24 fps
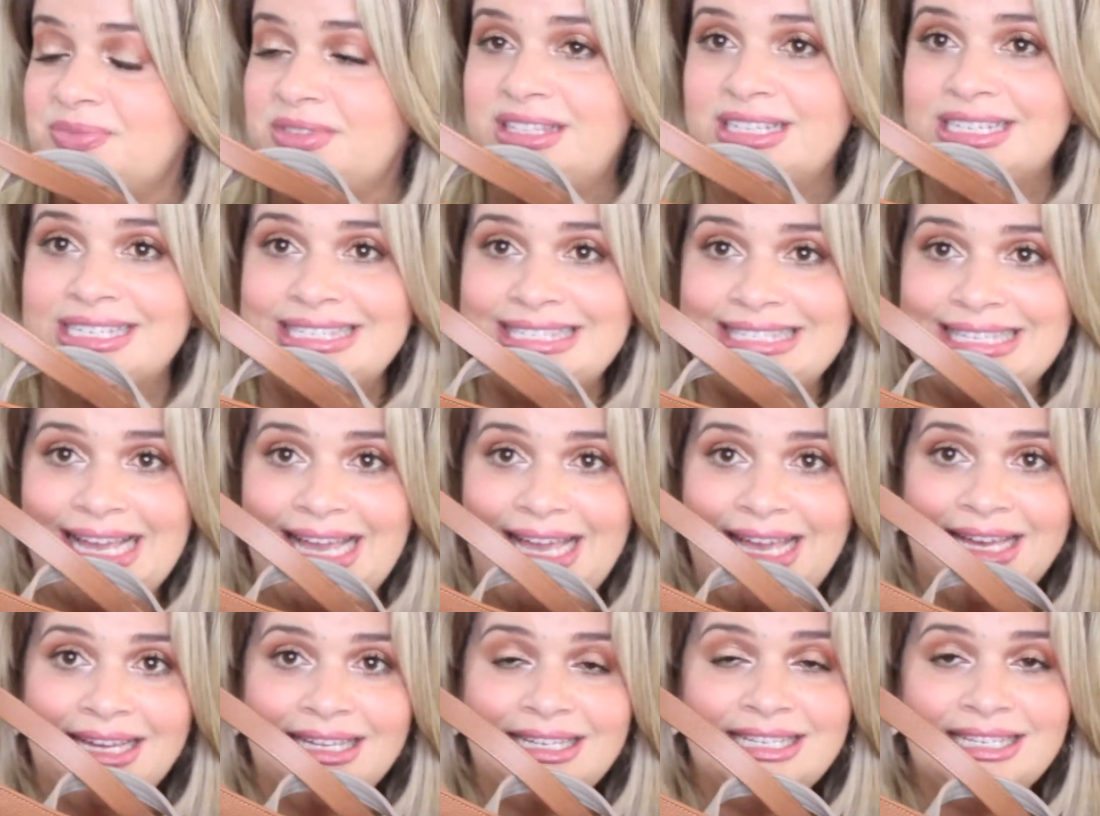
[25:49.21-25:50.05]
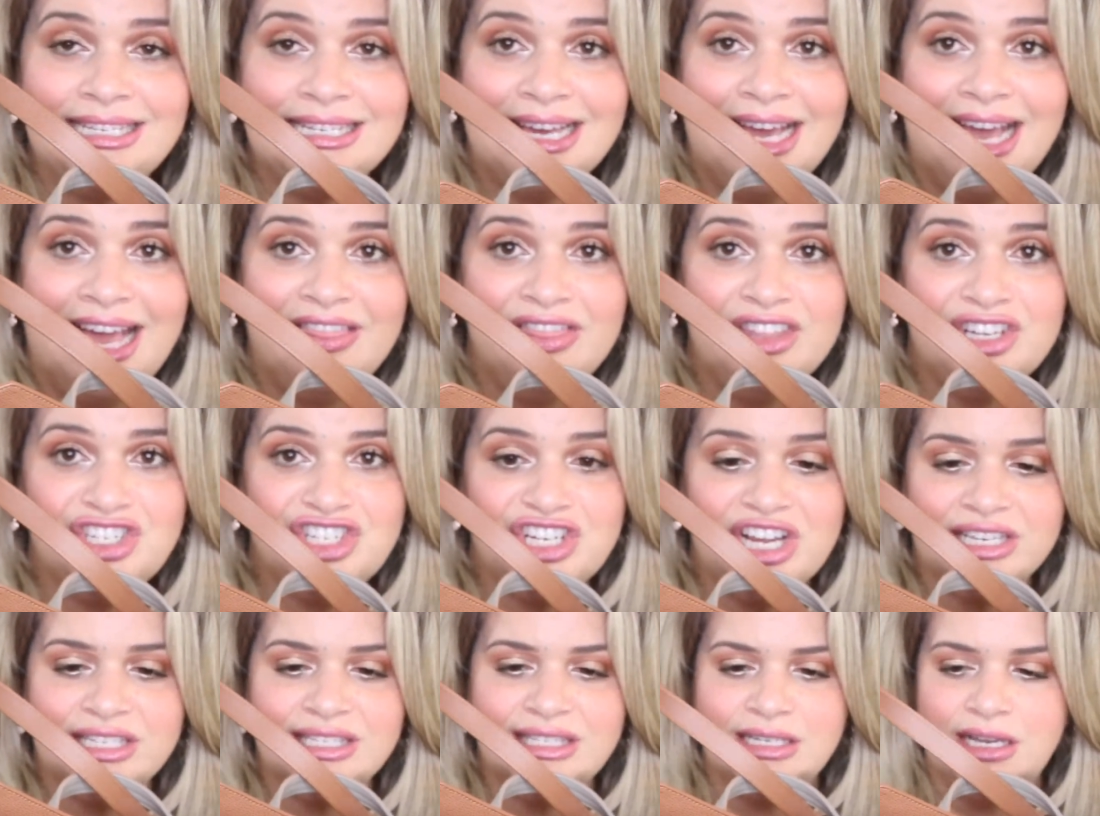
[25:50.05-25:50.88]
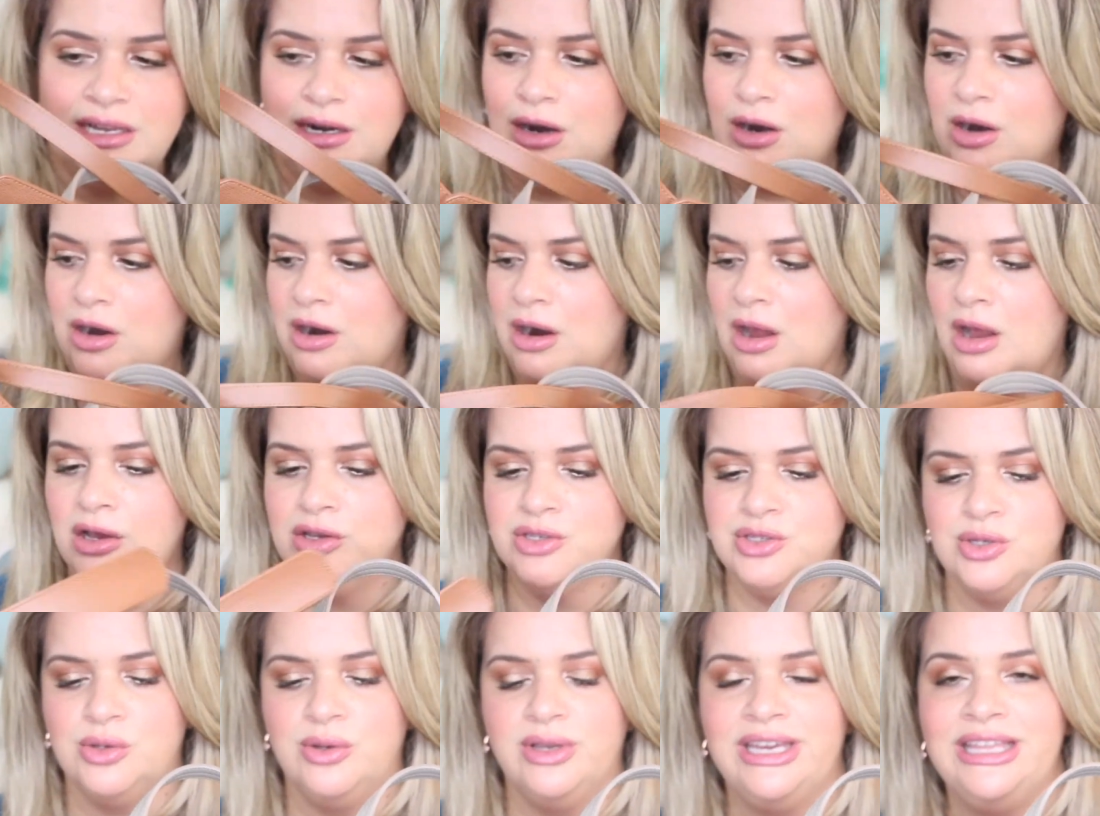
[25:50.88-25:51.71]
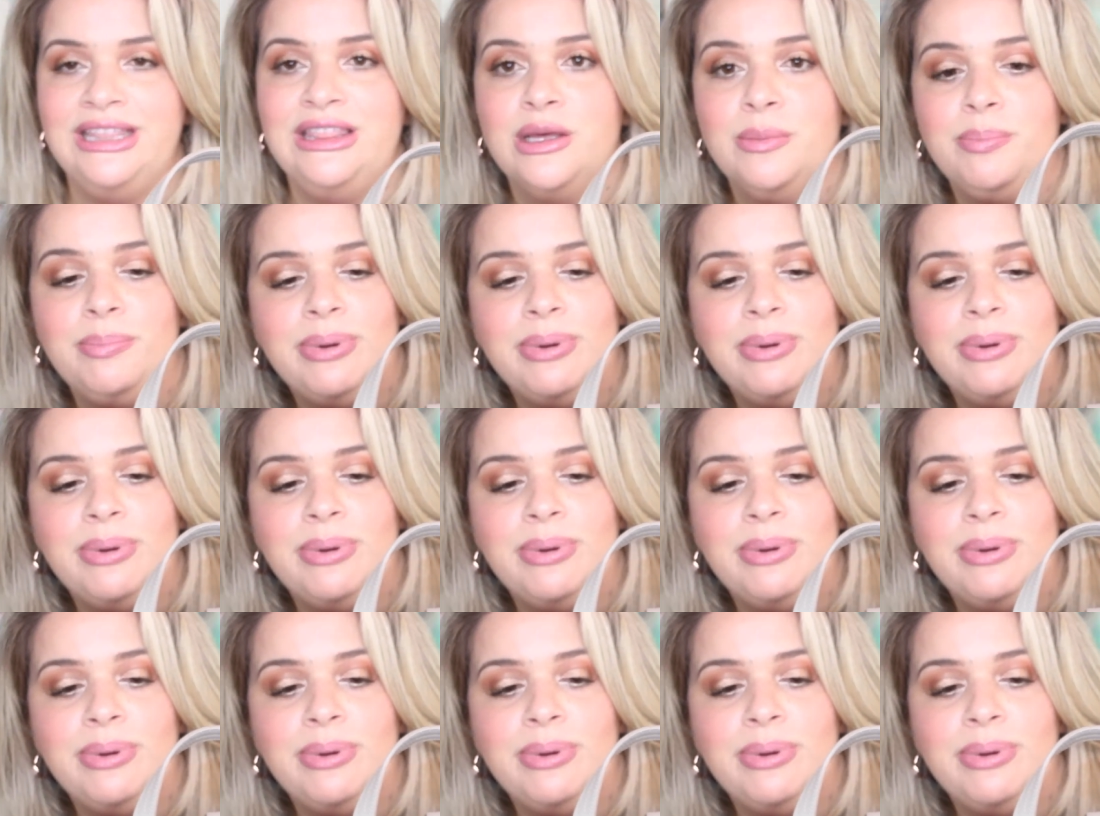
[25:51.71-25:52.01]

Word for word: the sand and the chestnut are also in the